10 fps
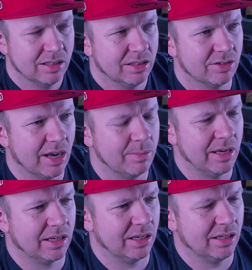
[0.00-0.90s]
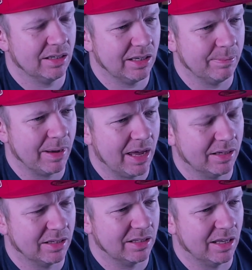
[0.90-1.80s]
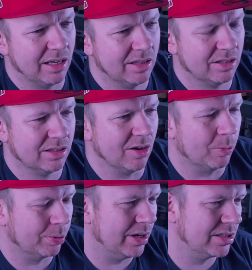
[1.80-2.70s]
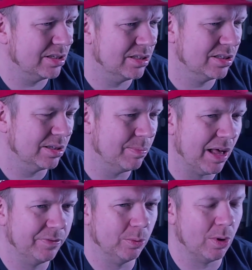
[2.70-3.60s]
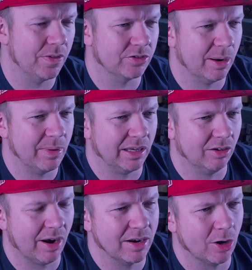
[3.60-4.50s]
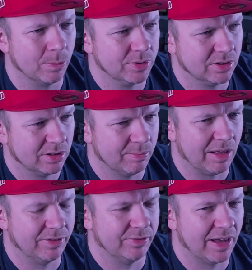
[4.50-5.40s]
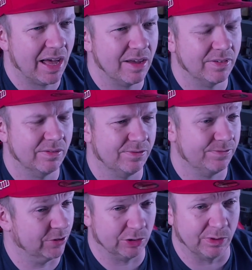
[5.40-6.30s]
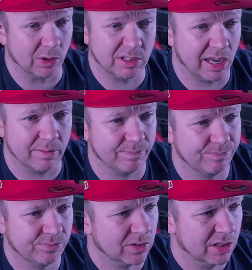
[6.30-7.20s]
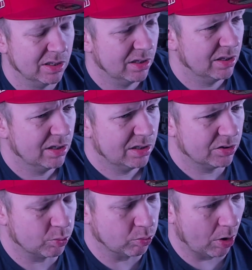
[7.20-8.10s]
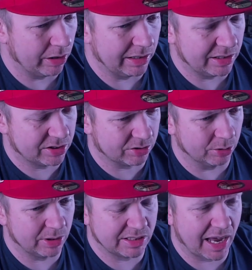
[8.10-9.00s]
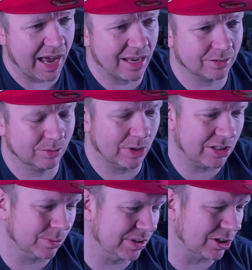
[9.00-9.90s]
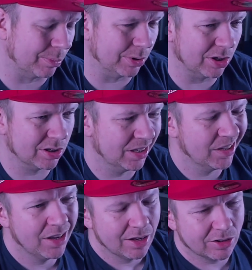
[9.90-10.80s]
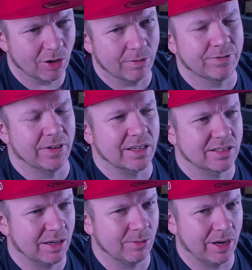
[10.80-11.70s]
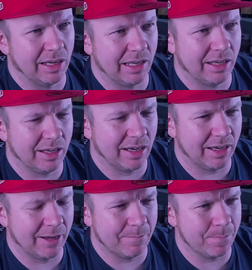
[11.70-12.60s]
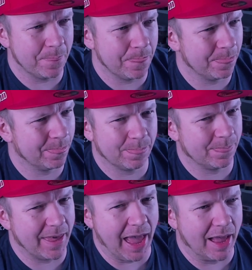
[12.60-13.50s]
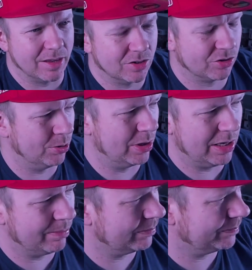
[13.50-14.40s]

Didn't they? The operations in Battlefield 1, they tried making grand ops in Battlefield 5 and just fucked it. Just royally screwed its ass. When something's not broke, don't fix it, really. Yeah, screwed it.